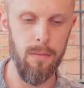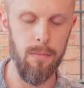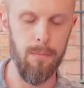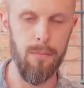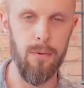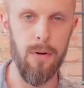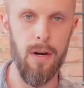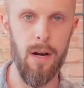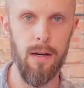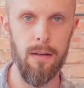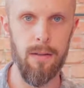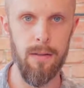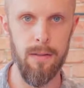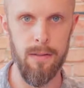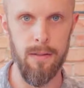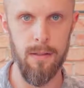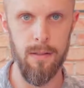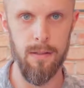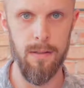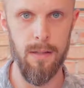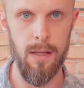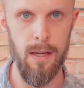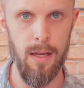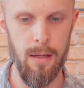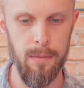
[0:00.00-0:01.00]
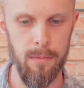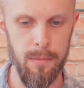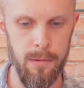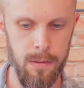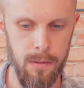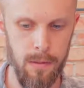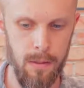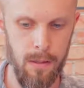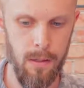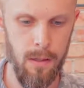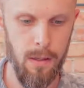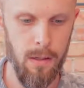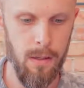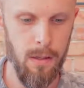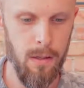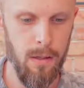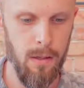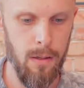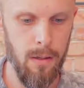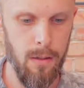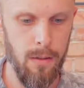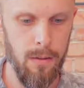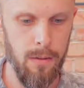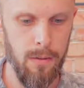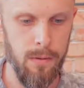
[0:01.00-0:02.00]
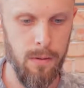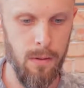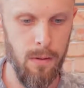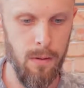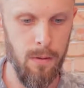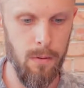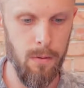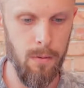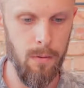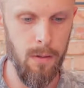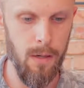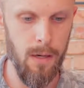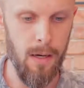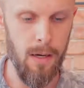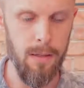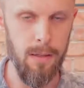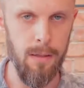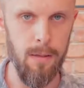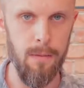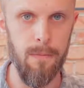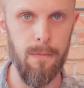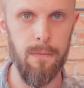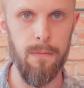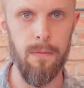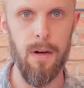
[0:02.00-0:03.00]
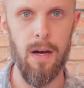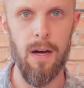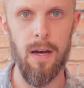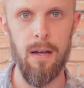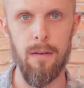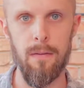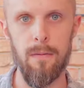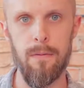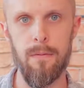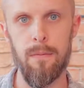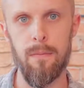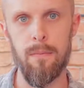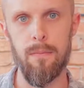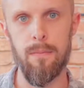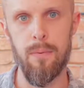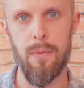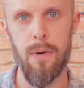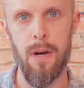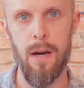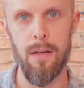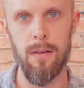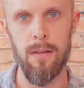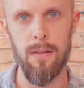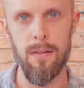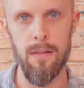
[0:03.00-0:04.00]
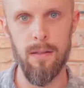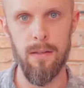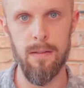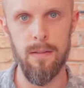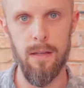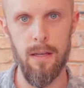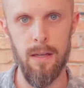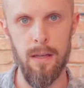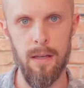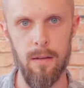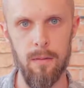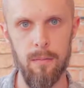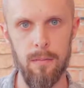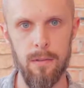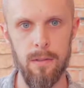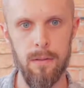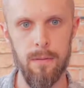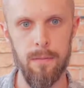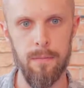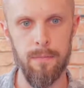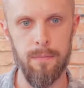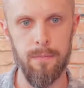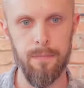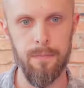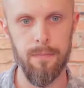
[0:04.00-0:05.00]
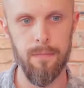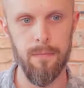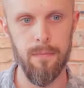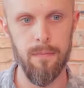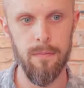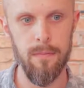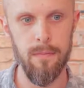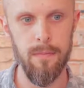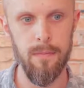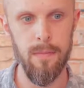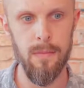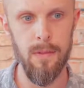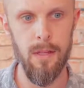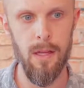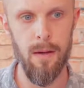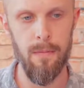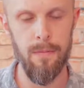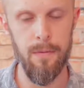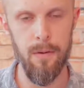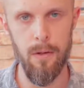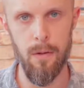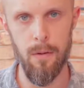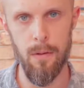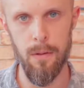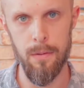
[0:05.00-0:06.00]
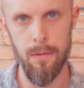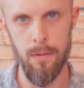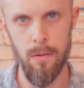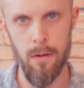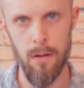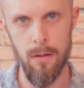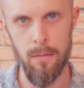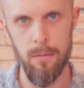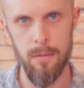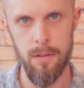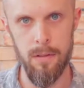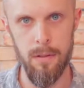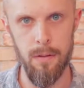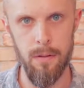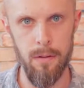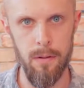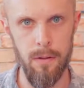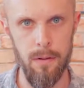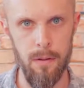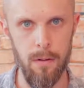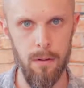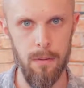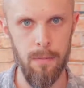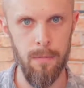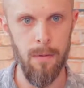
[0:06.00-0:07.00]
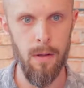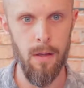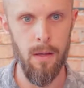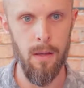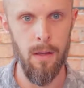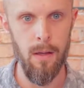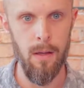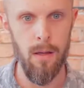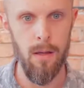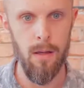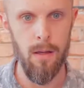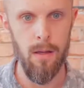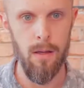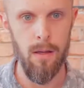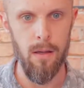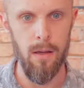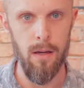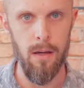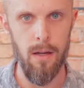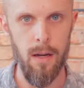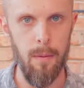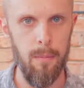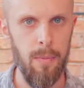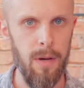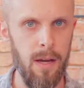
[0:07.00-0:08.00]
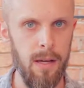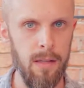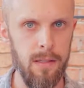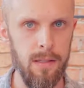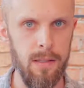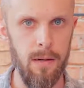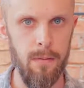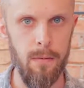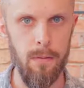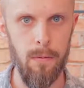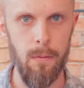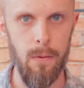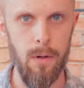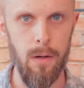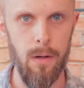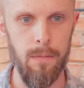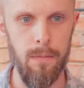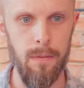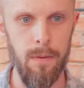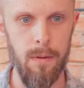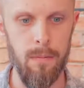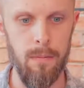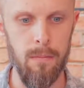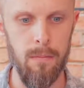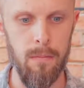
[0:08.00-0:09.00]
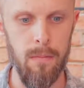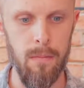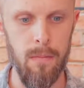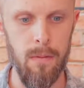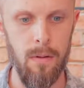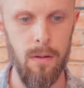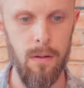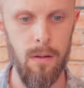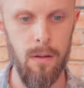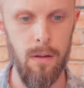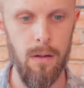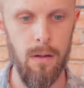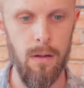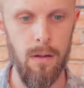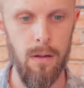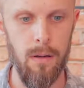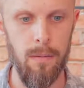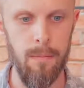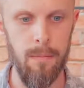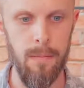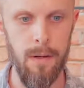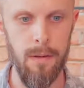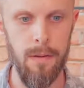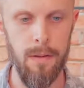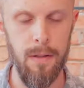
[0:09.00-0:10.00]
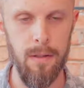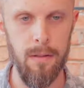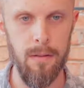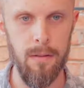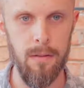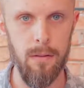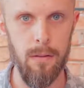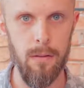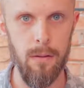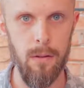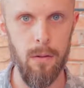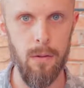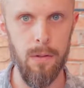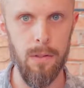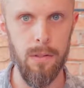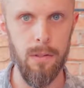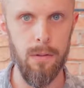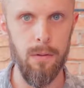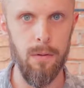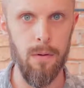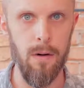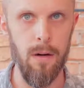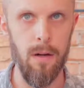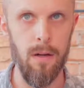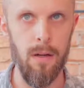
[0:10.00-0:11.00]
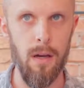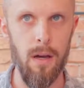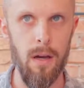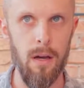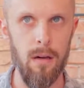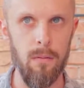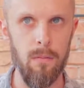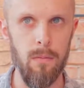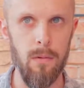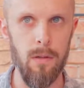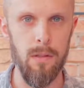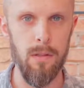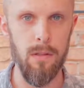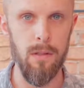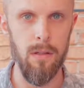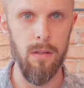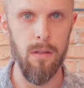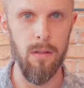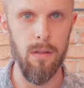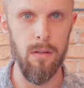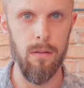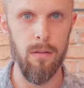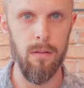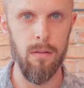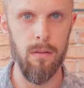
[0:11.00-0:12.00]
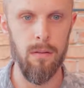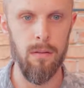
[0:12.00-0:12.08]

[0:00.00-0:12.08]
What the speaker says: practice exams. So I did 5 practice exams after going through all the material, and I passed every one of them. I think the lowest score I got was a